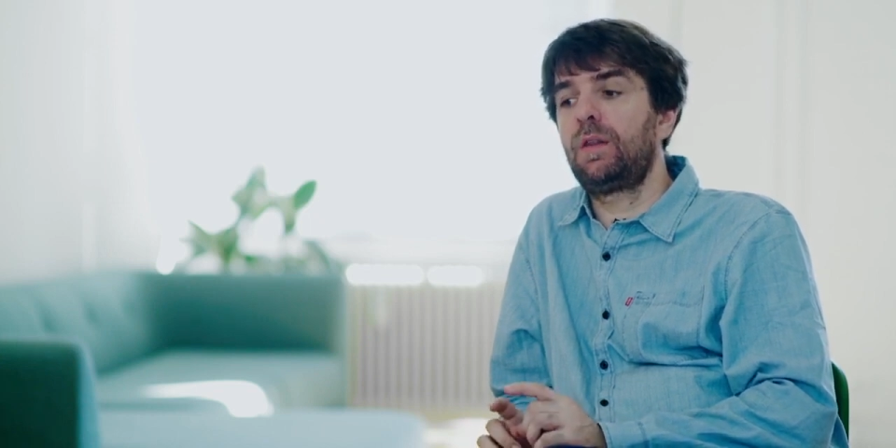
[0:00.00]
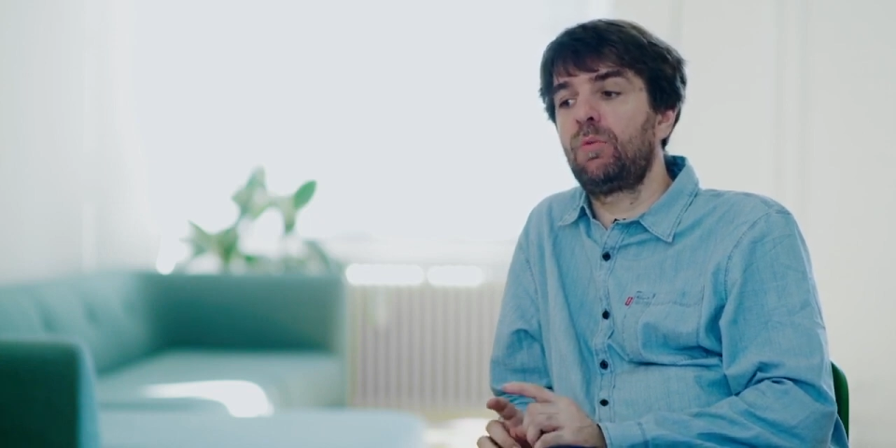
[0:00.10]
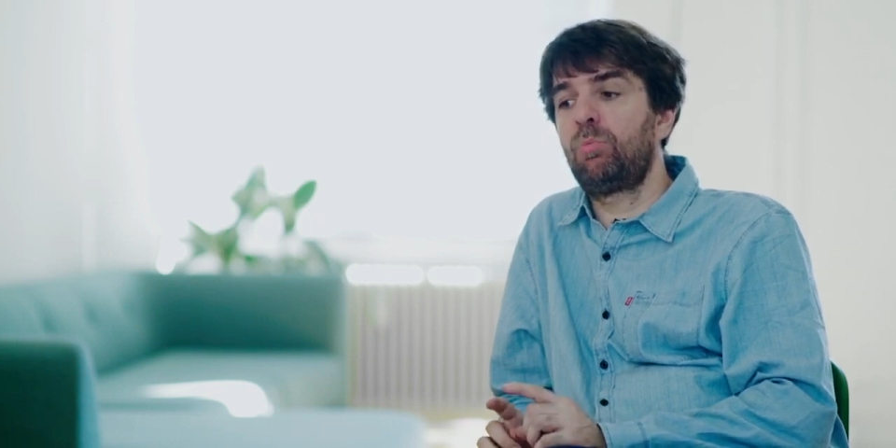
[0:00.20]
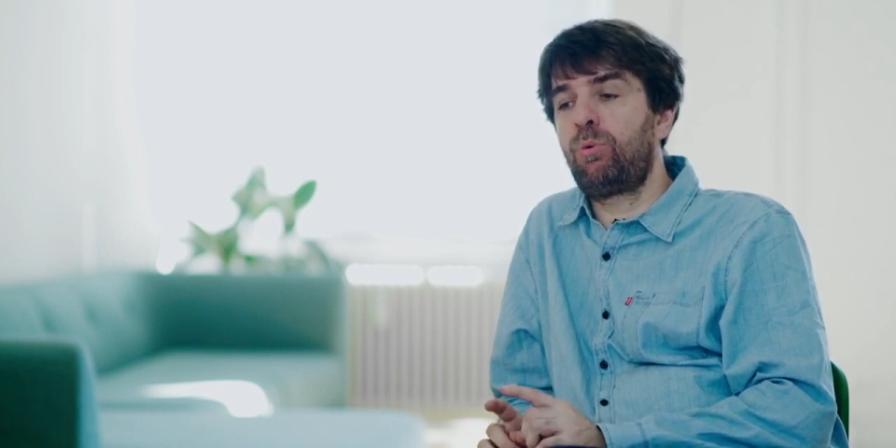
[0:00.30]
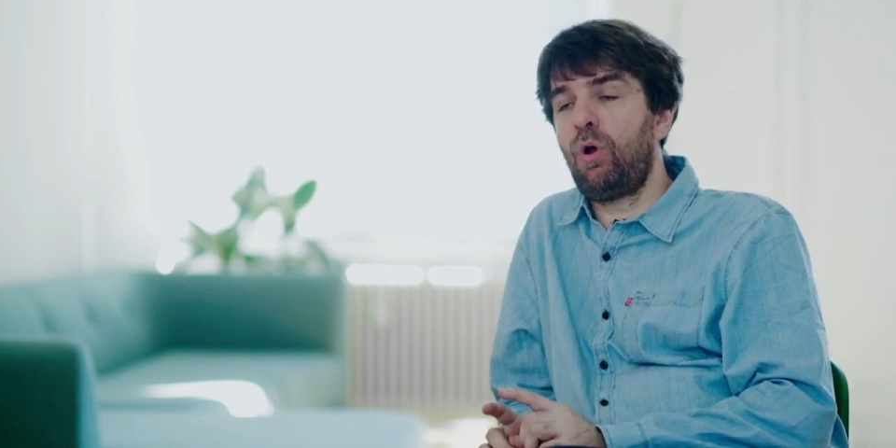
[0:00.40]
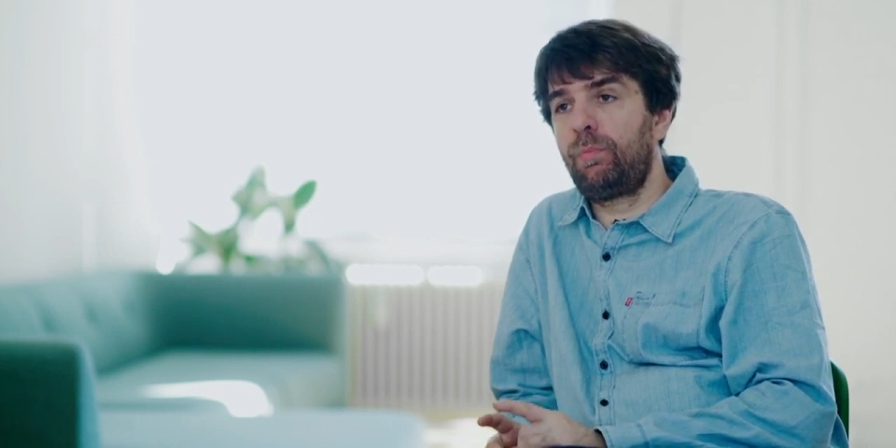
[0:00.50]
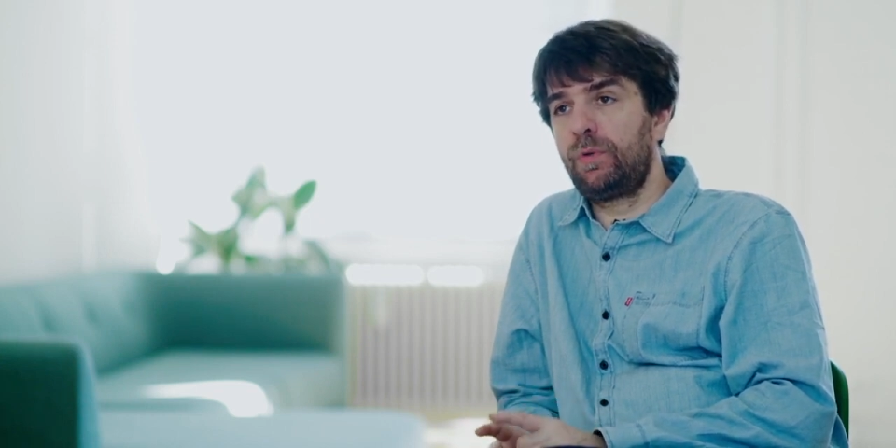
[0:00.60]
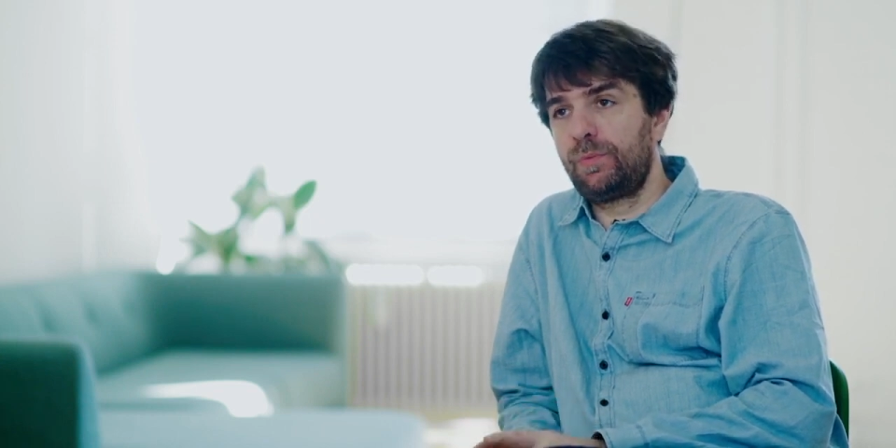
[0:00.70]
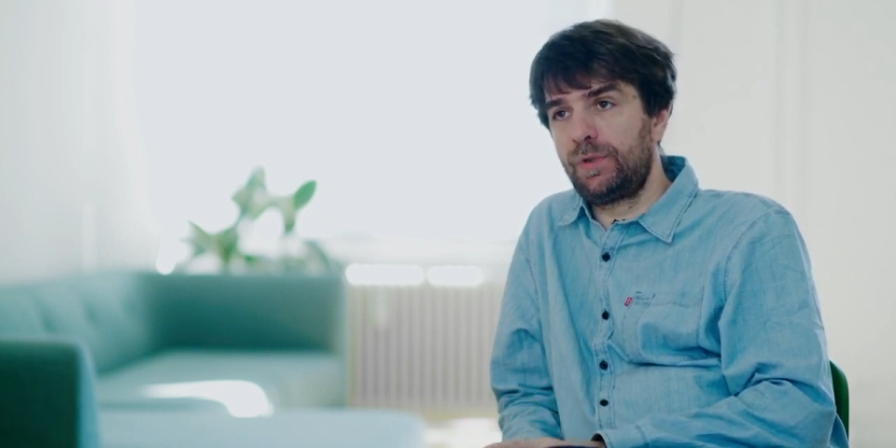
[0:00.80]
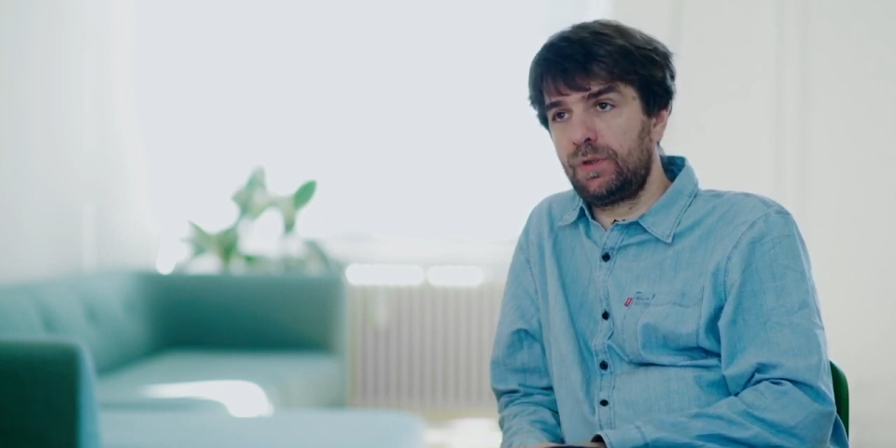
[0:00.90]
The
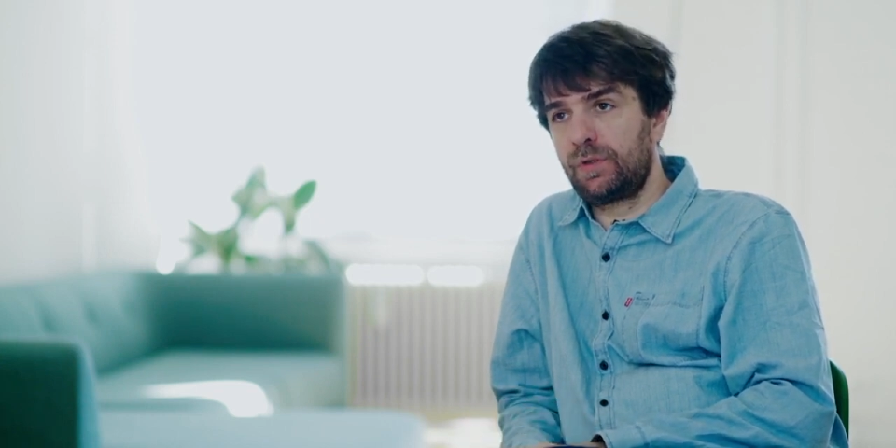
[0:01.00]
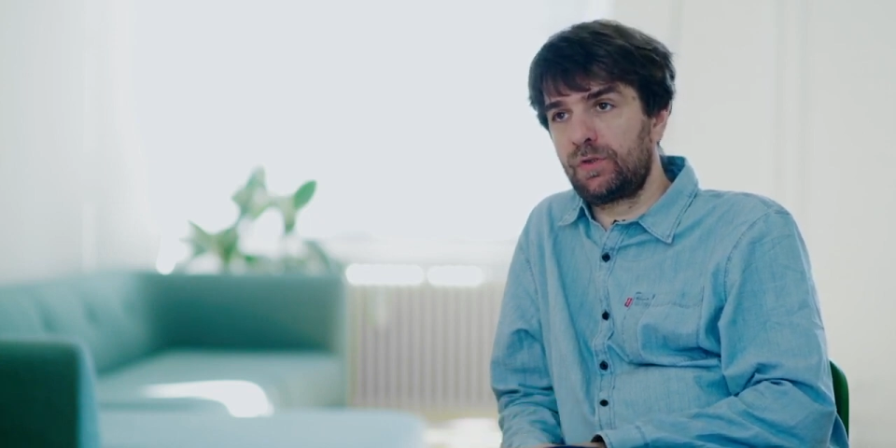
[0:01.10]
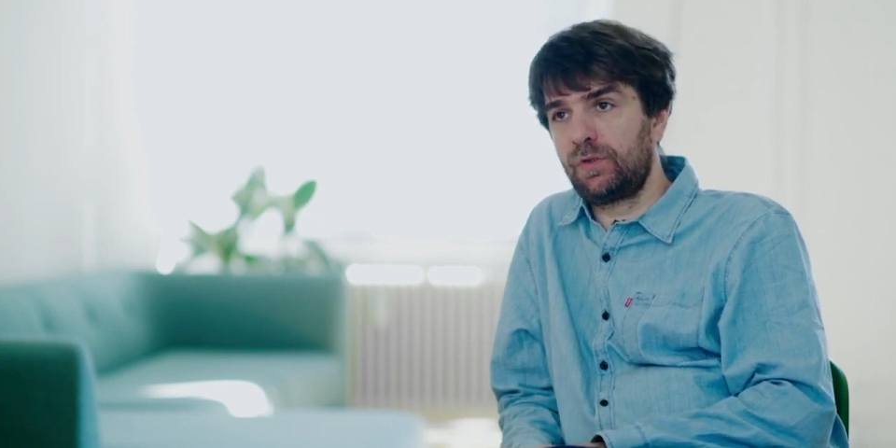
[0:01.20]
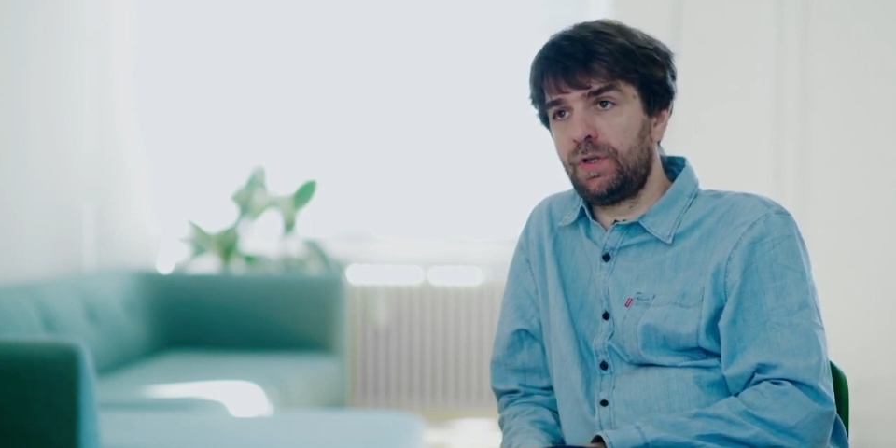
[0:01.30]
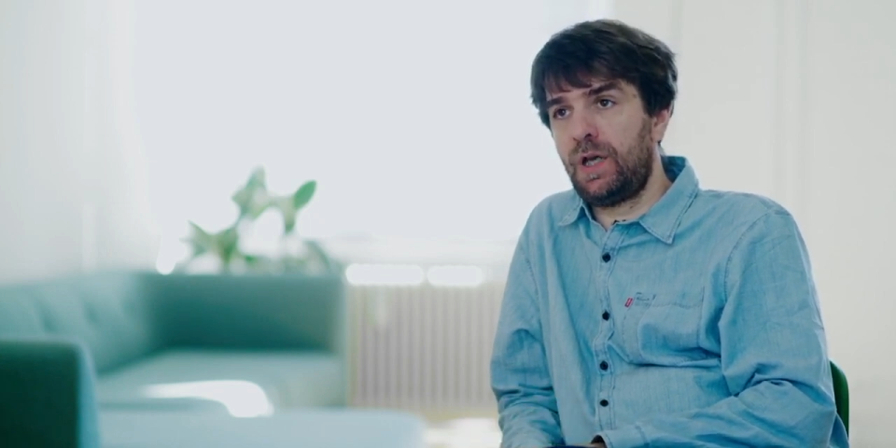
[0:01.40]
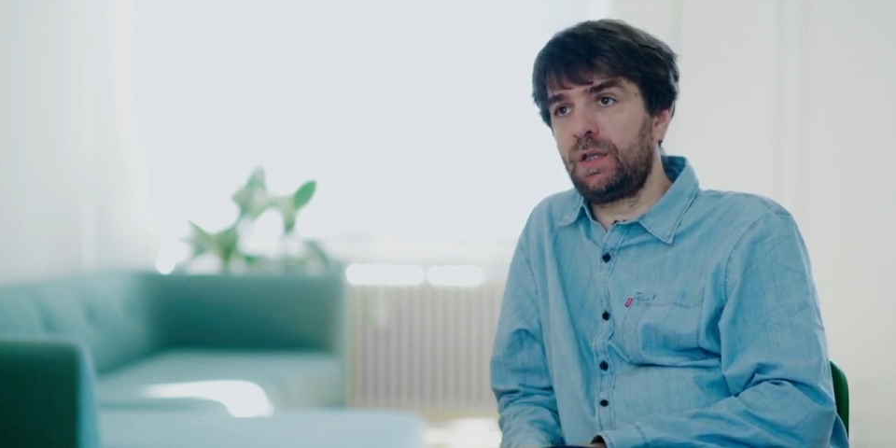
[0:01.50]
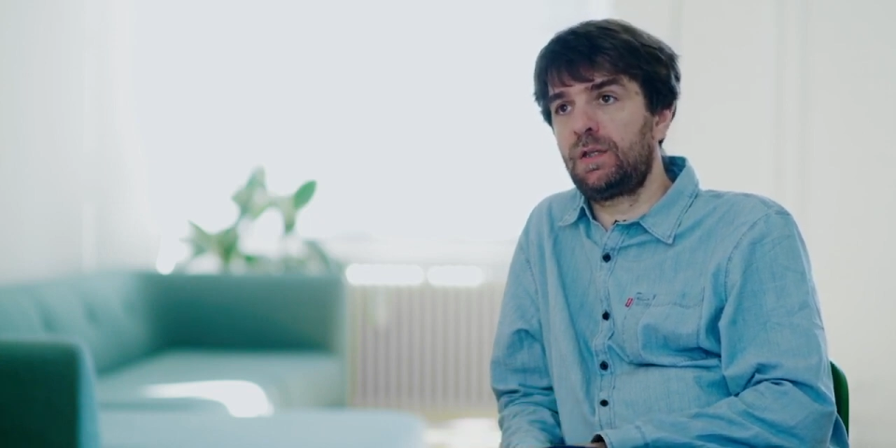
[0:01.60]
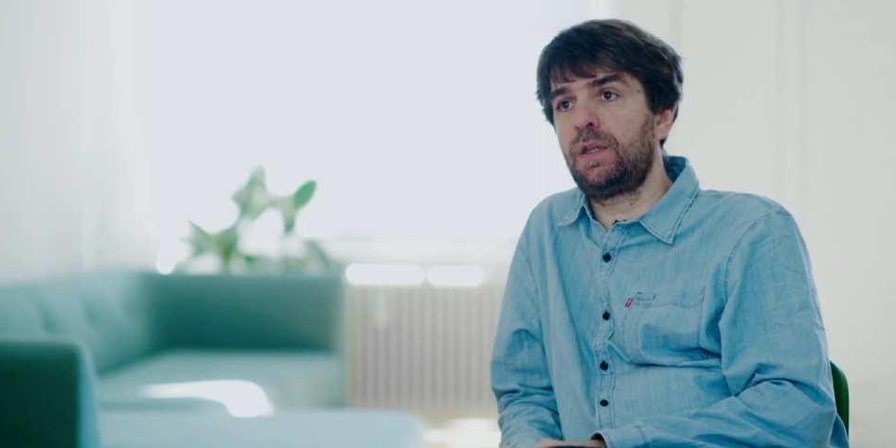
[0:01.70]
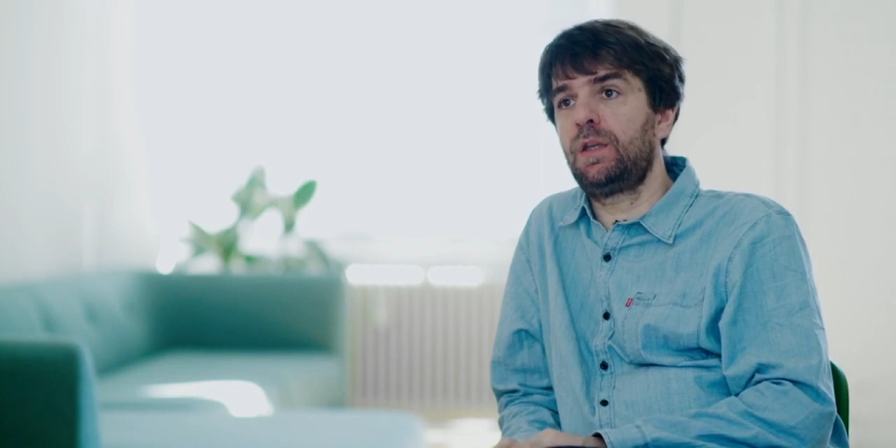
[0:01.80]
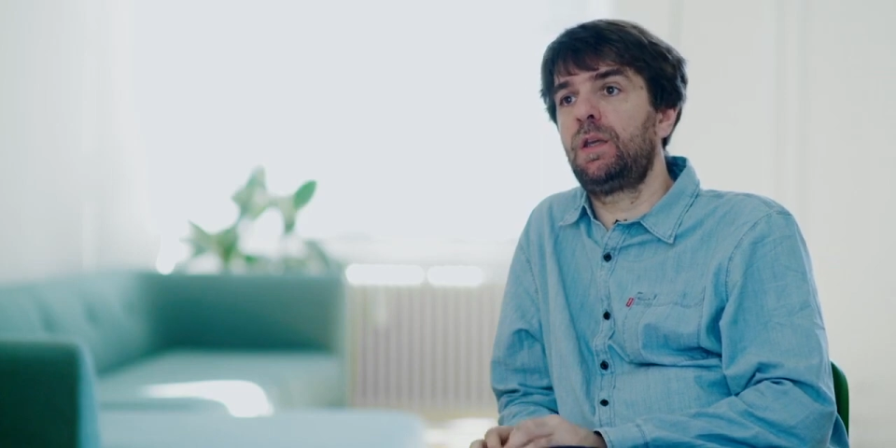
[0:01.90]
problems in the
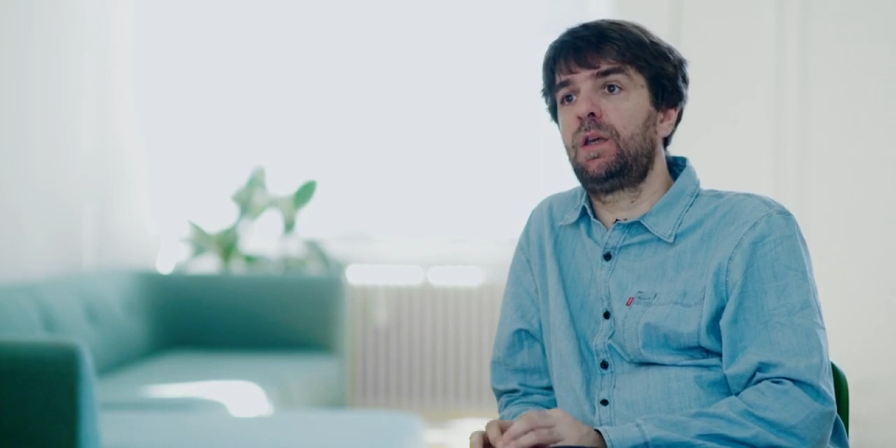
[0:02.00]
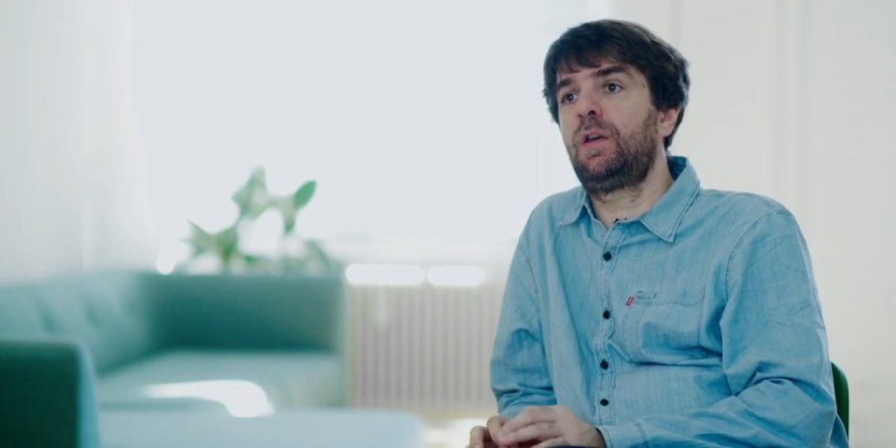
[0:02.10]
society